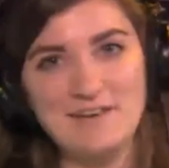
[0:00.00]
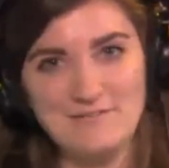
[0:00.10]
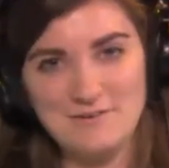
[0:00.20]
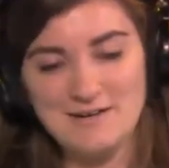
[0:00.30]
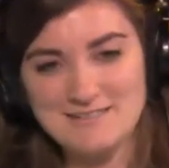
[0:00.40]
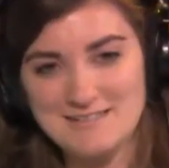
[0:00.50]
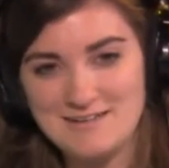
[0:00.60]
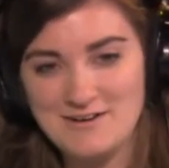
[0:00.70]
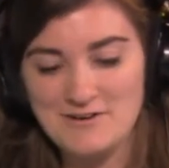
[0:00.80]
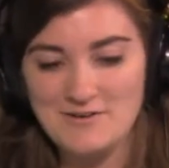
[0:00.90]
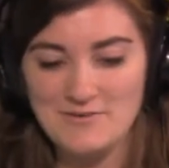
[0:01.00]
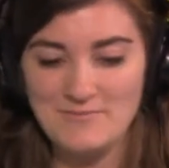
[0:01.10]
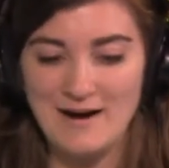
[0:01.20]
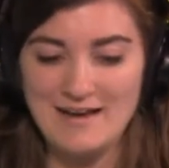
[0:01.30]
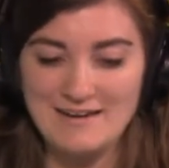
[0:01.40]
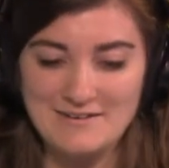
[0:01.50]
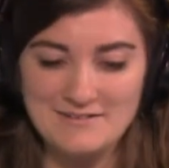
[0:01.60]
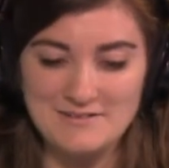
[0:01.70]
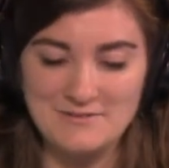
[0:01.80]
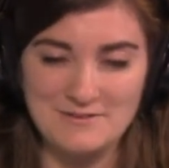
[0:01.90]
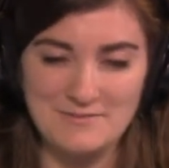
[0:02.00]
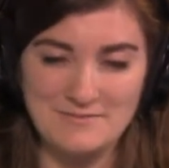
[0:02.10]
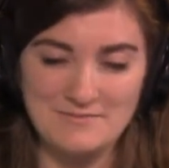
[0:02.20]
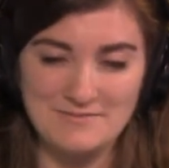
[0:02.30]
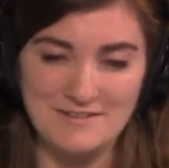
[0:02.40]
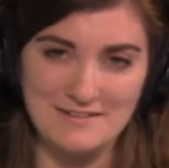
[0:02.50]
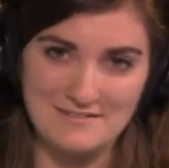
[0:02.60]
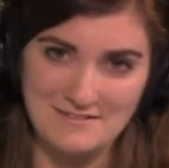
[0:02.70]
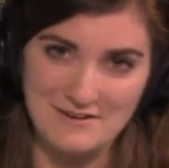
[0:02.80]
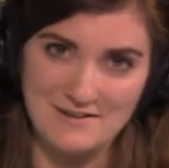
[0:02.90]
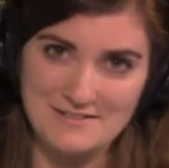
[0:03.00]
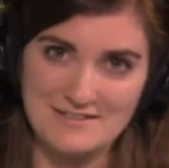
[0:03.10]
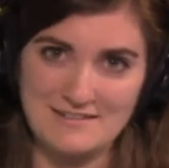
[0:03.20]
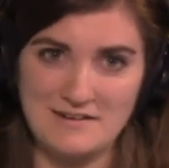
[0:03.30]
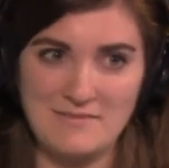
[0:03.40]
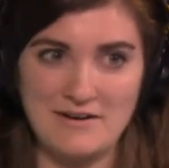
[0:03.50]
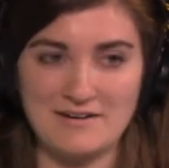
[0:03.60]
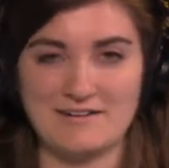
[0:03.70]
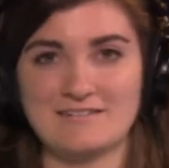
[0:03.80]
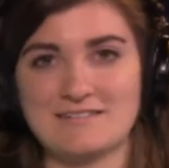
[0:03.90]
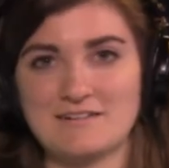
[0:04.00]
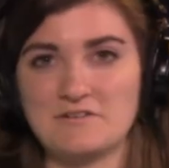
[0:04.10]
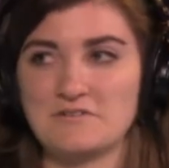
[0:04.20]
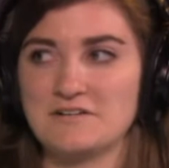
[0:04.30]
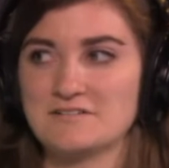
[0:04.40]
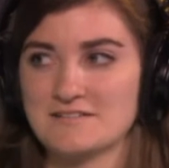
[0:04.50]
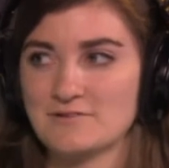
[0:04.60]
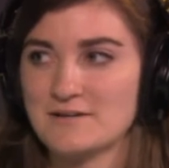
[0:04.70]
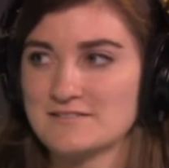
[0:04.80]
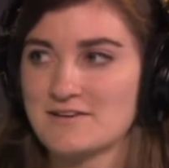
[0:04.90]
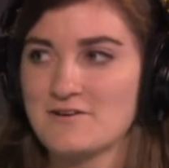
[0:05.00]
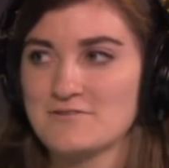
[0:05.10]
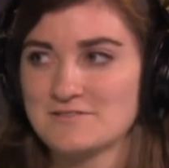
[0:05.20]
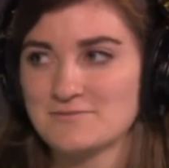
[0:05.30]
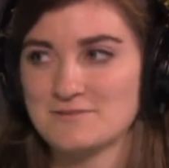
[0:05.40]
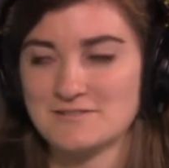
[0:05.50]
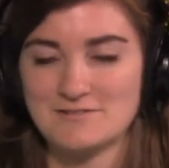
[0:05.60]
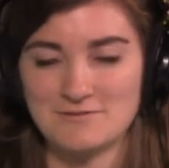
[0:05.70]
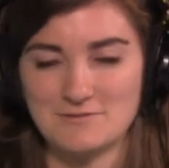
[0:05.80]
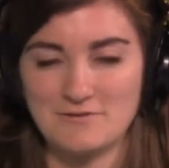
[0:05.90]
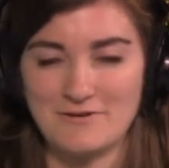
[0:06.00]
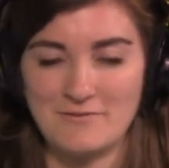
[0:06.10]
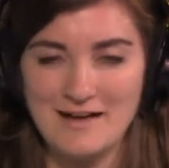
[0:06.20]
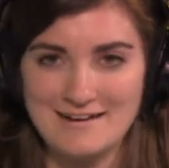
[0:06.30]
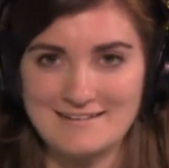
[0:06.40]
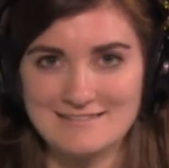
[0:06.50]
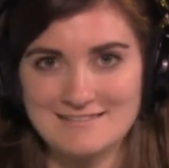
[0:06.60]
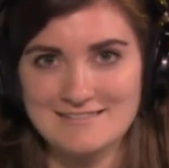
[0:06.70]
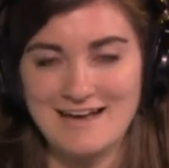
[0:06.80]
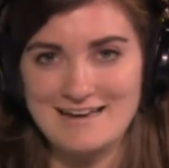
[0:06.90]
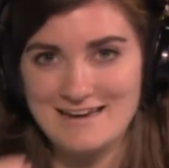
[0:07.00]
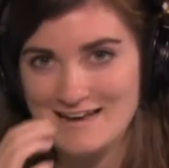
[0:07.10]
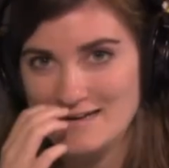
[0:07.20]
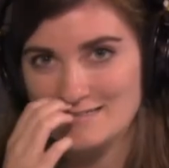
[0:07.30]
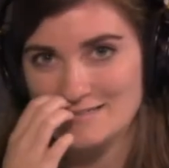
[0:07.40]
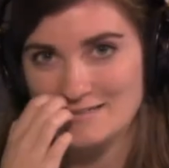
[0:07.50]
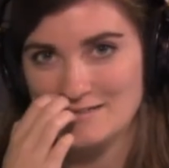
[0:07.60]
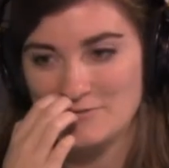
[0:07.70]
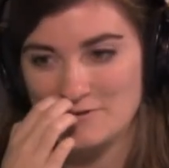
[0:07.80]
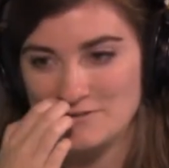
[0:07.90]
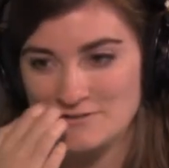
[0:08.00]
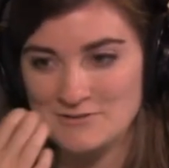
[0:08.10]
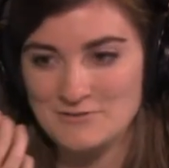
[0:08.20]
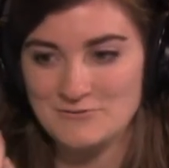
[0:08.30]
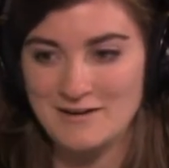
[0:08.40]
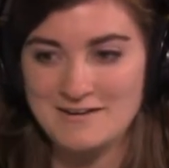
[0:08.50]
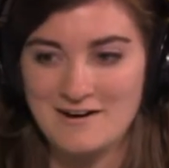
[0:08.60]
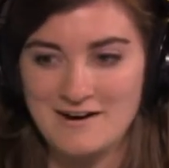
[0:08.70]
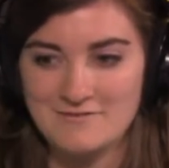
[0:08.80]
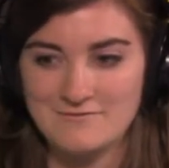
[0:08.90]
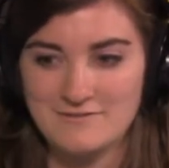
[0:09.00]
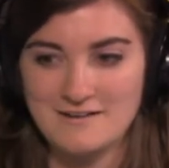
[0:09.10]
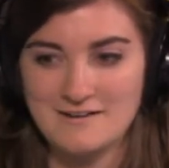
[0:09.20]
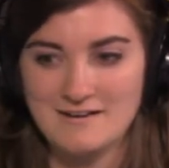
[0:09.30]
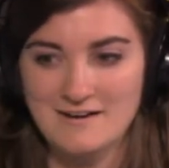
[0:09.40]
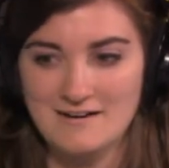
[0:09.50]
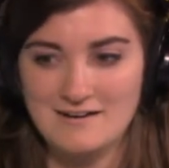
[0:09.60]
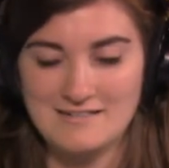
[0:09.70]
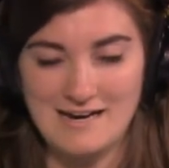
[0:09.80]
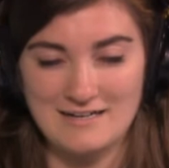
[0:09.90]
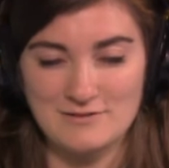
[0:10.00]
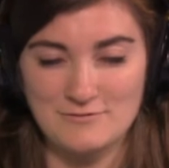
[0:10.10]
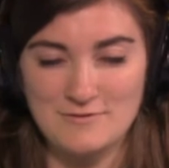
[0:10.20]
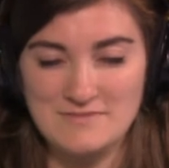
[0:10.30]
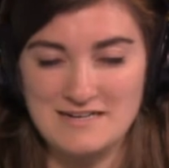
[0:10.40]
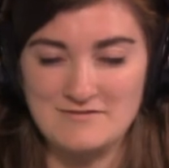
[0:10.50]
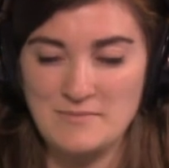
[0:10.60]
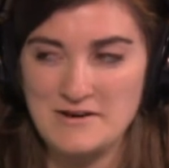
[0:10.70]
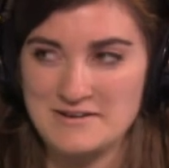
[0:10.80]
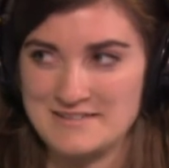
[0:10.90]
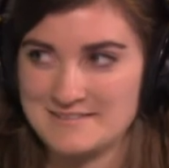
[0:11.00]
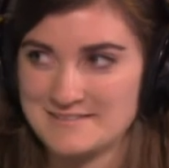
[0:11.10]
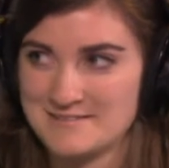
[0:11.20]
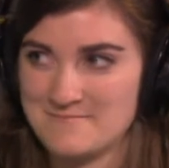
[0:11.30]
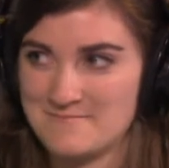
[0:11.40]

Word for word: if you guys didn't know, pioneers who were you know, crossing America to get over here to the West Coast would circle their wagons at night in order to fend off attacks from Native Americans.